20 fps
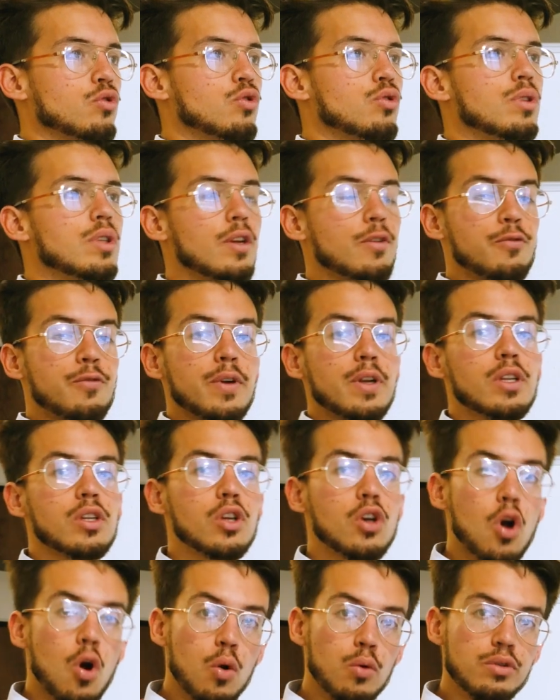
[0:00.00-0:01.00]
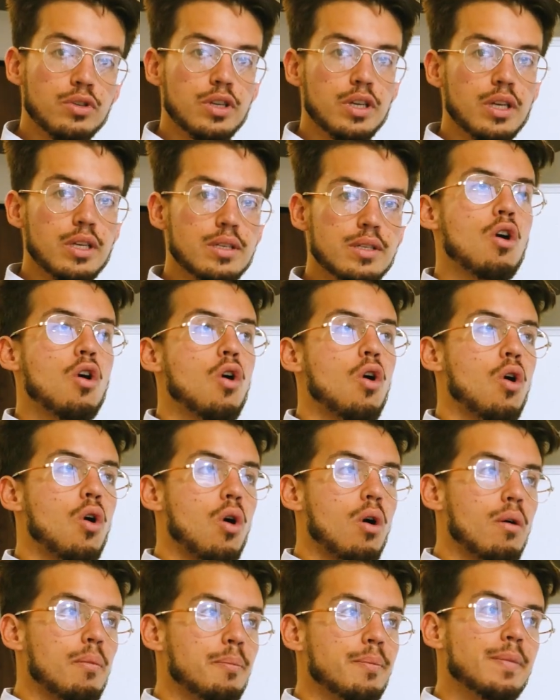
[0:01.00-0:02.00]
to different coaches
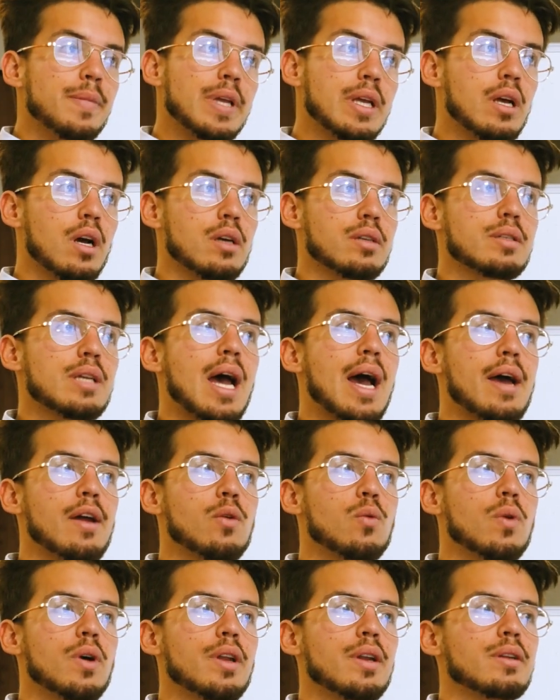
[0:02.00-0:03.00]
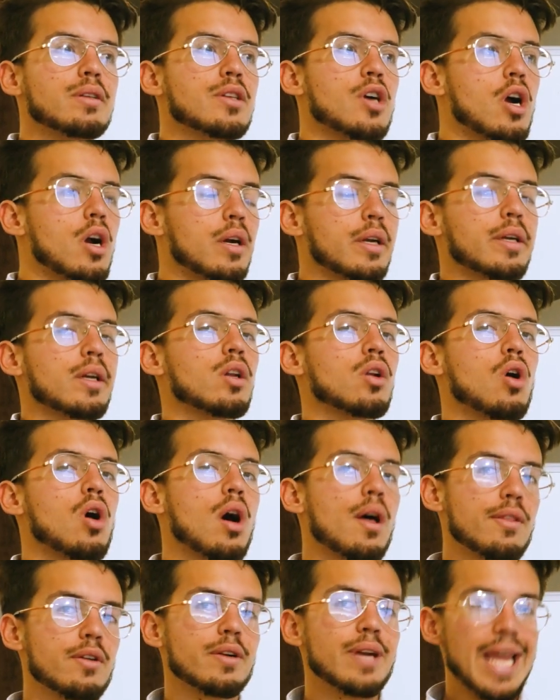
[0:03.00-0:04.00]
because I don't want to target
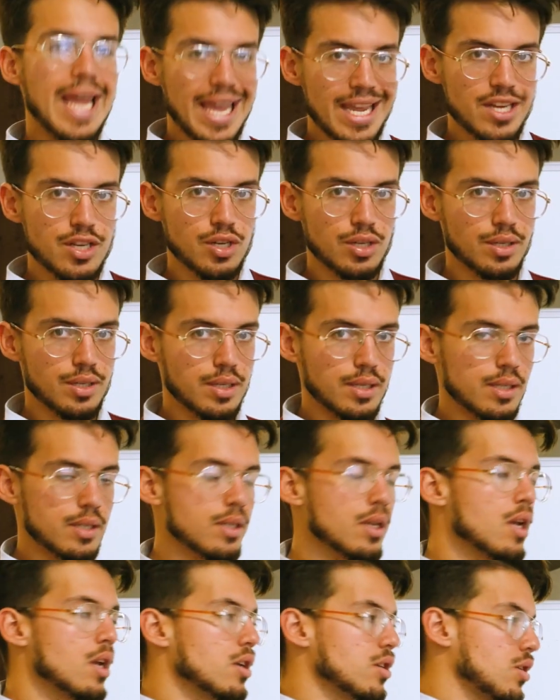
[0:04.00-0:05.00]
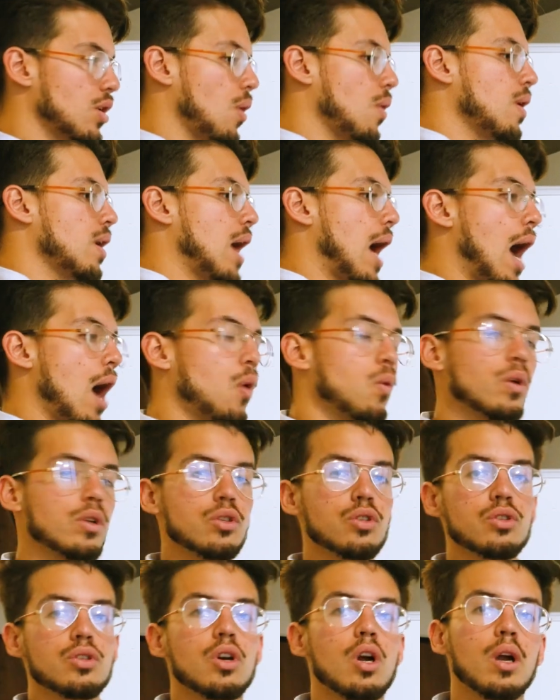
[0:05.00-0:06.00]
other agencies. So I want
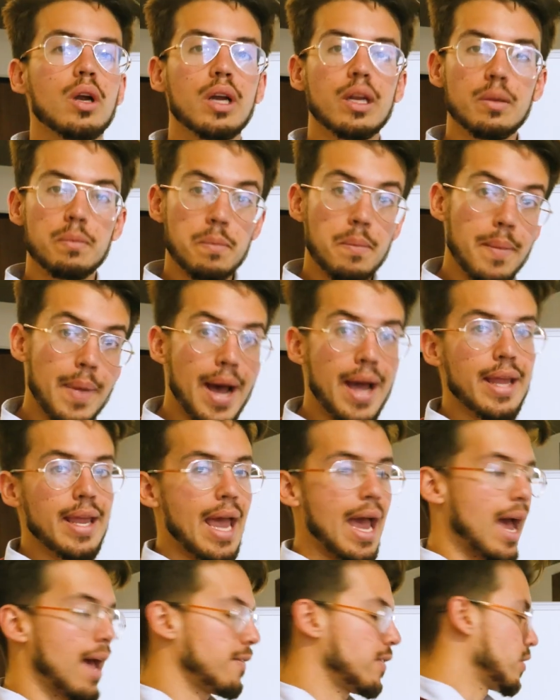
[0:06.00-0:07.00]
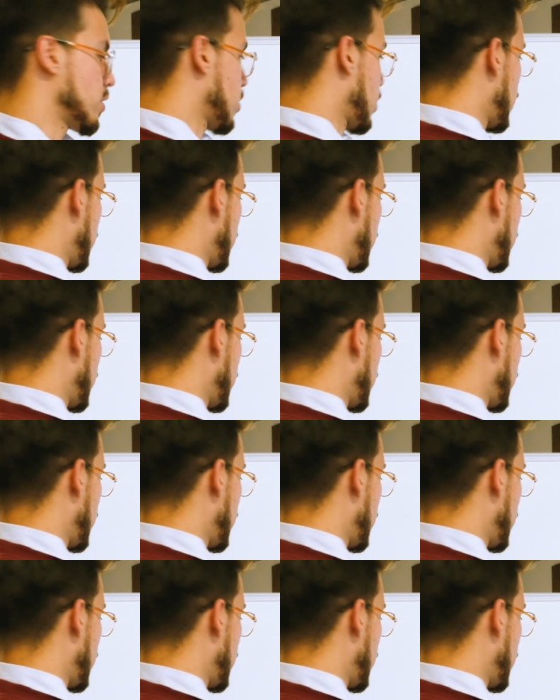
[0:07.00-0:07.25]
to target my avatar.